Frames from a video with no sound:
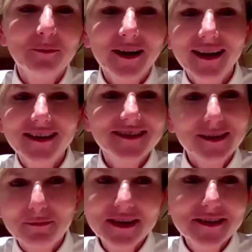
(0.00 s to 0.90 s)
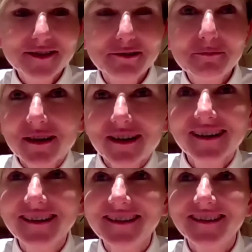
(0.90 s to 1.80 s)
my SMEism,
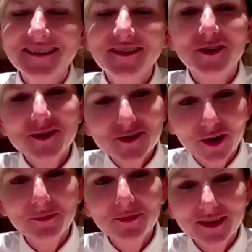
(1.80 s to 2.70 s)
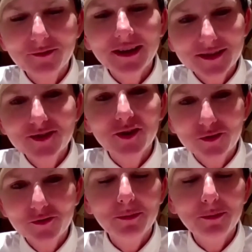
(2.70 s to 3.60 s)
stopped at the
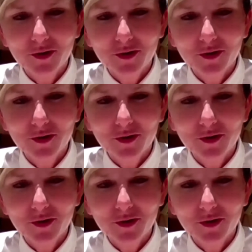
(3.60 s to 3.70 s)
security